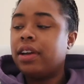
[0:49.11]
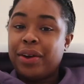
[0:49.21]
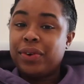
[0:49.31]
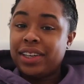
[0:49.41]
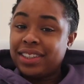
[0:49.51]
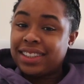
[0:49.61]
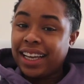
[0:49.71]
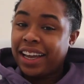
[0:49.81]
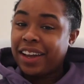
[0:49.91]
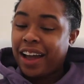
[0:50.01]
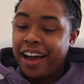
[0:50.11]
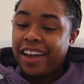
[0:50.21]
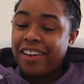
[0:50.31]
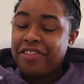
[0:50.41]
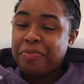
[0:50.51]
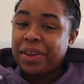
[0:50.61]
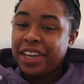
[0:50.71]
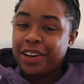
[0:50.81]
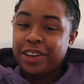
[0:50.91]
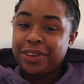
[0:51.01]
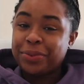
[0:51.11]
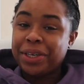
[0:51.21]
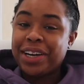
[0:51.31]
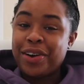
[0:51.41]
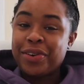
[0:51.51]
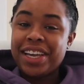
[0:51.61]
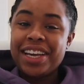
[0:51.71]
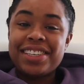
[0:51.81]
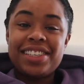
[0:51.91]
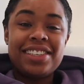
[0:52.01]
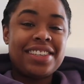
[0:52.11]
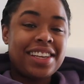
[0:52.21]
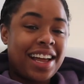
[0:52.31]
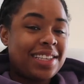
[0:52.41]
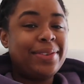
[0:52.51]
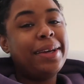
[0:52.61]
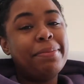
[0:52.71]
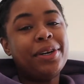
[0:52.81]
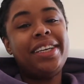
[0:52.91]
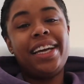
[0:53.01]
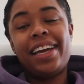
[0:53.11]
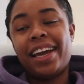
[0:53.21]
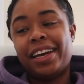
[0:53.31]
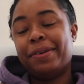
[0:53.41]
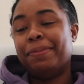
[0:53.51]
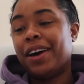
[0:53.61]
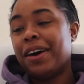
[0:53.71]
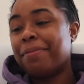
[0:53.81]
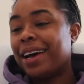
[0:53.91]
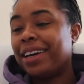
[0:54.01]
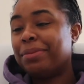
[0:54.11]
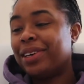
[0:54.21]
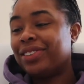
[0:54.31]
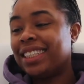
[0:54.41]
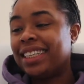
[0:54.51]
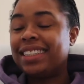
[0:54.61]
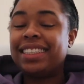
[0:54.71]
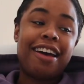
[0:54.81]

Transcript: I will say, I have been on a workout kick since last week Monday and I'm not mad about it.